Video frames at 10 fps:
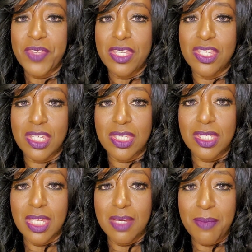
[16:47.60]
just
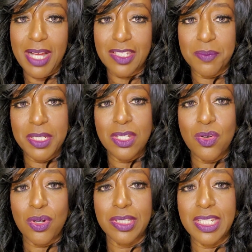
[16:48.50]
inbox me
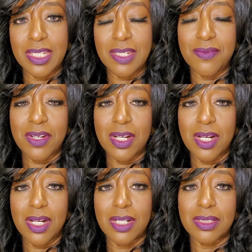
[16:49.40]
or leave
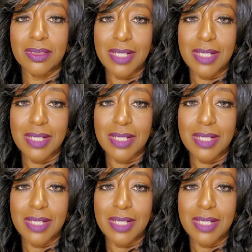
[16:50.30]
a